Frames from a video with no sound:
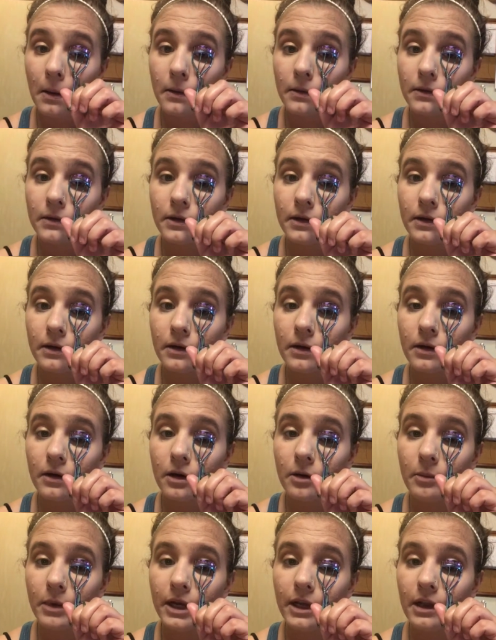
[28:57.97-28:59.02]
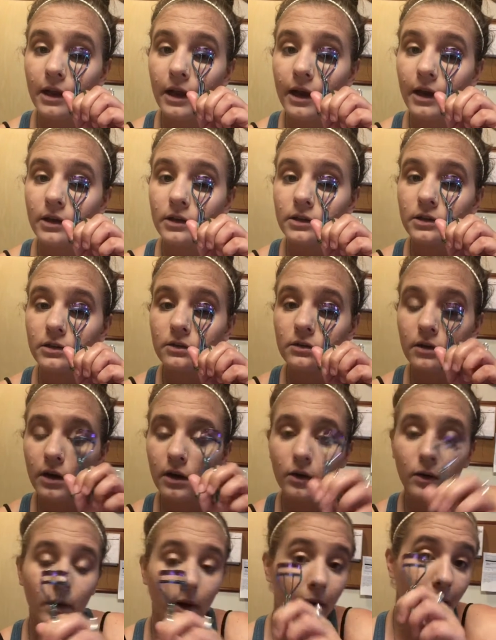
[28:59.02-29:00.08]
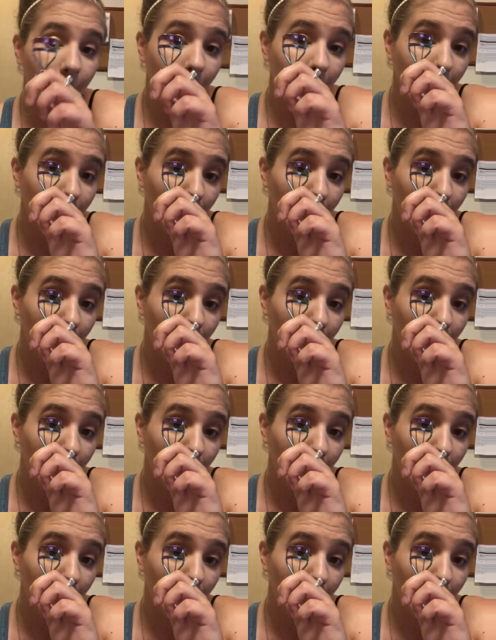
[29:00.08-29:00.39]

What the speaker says: Just gonna curl my lashes real quick.